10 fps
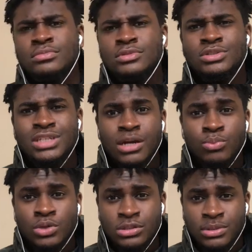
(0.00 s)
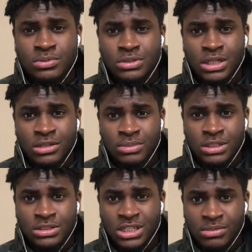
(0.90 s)
you think I'm worried about what
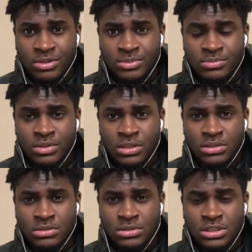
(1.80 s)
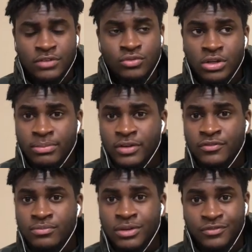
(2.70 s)
anybody think about me, bro? If you ain't my
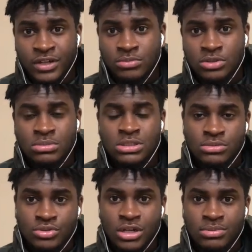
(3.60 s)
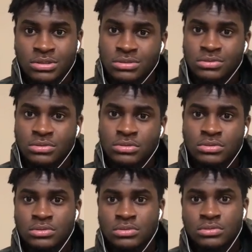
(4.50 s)
my family or my subscribers,
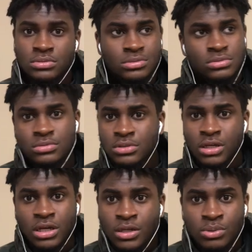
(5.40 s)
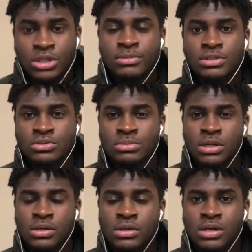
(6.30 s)
I ain't worried about you, bro.
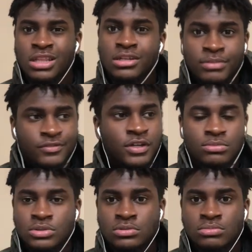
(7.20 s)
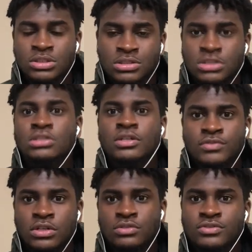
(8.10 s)
I love my family. Me and Lizzie love
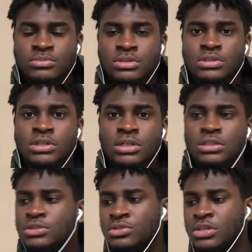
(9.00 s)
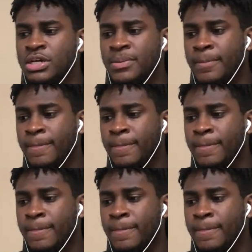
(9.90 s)
y'all. You feel me? So like,